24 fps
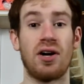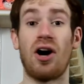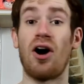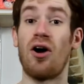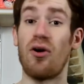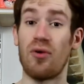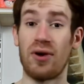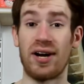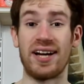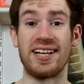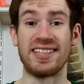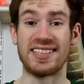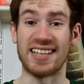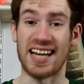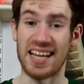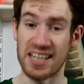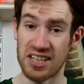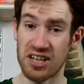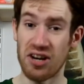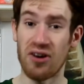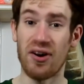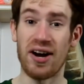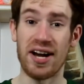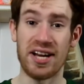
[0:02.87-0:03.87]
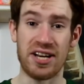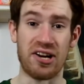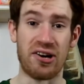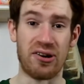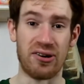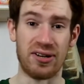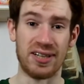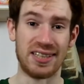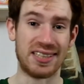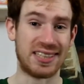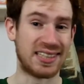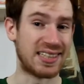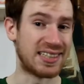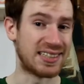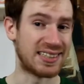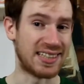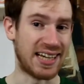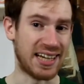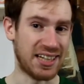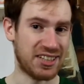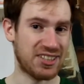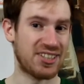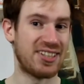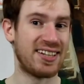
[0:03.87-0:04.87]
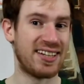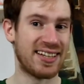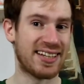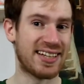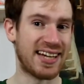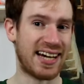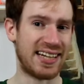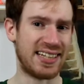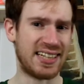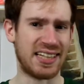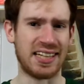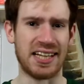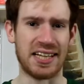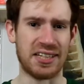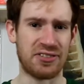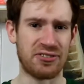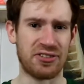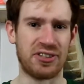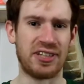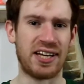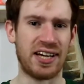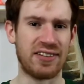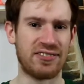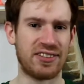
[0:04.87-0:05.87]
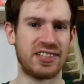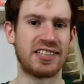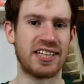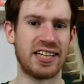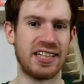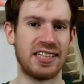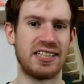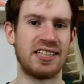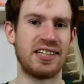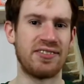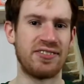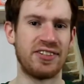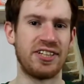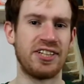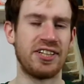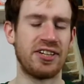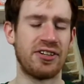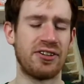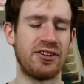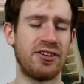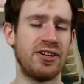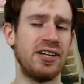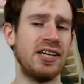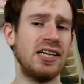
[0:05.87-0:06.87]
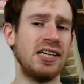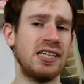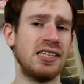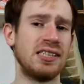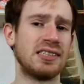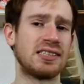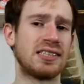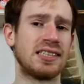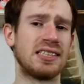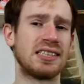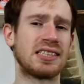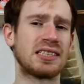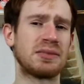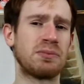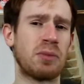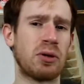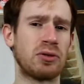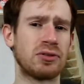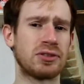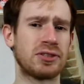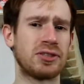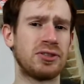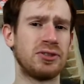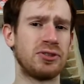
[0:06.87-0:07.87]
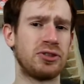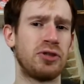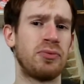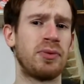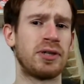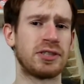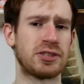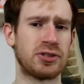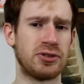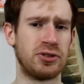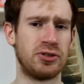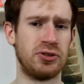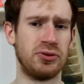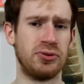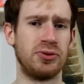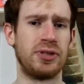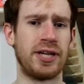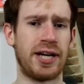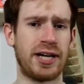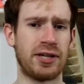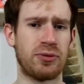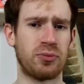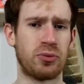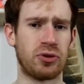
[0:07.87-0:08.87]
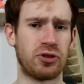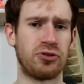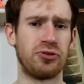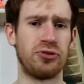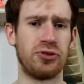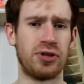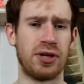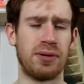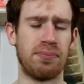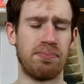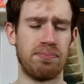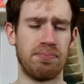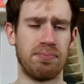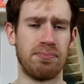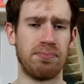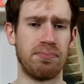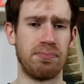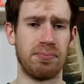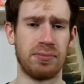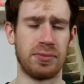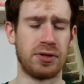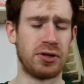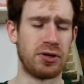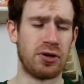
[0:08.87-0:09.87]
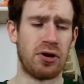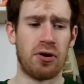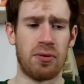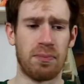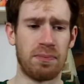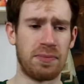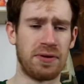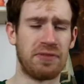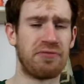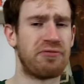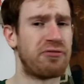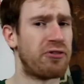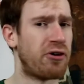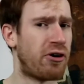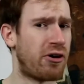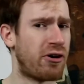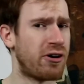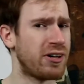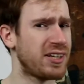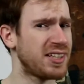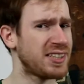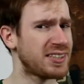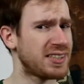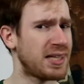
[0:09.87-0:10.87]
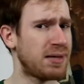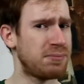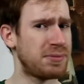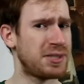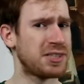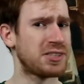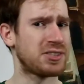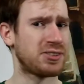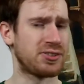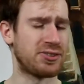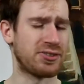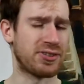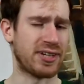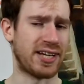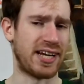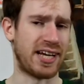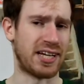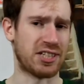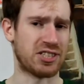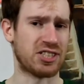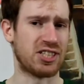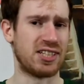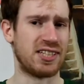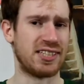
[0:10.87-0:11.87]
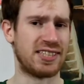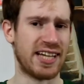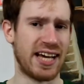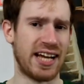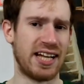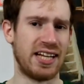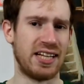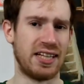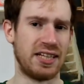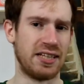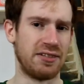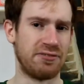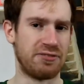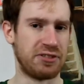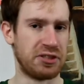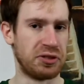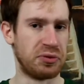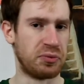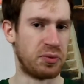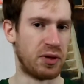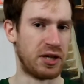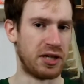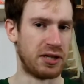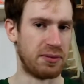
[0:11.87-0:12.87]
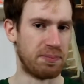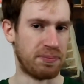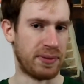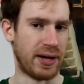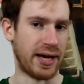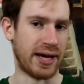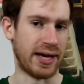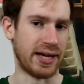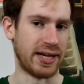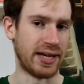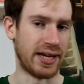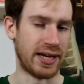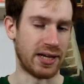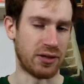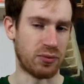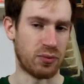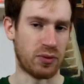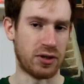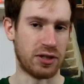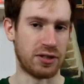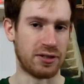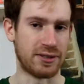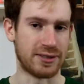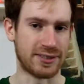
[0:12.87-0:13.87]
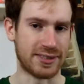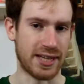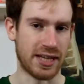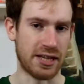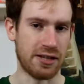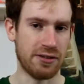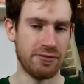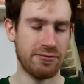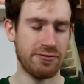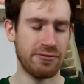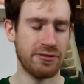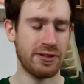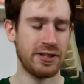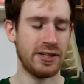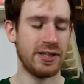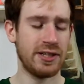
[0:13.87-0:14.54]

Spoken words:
Alright, I know, it is actually kinda late for an advent calendar video, since most YouTubers who do that would do them, you know, before December, so you can actually tell if you wanna buy that one yourself.